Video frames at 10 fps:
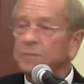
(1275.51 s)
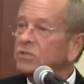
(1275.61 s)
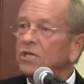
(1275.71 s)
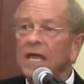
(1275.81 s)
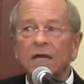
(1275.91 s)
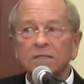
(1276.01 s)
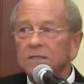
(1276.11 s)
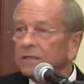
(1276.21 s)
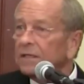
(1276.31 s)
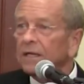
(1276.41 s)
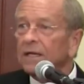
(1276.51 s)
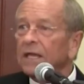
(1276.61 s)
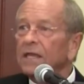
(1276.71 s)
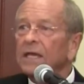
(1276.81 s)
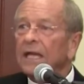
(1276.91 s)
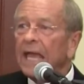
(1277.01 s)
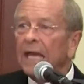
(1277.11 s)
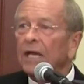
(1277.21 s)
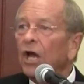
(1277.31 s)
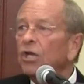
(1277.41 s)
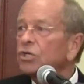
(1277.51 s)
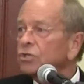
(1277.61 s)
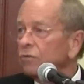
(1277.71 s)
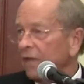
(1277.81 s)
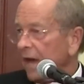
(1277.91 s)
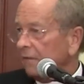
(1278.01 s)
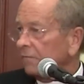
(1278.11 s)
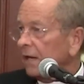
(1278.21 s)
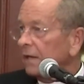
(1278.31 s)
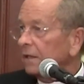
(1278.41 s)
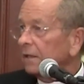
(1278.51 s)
But you can't, you, you can't undo that, right?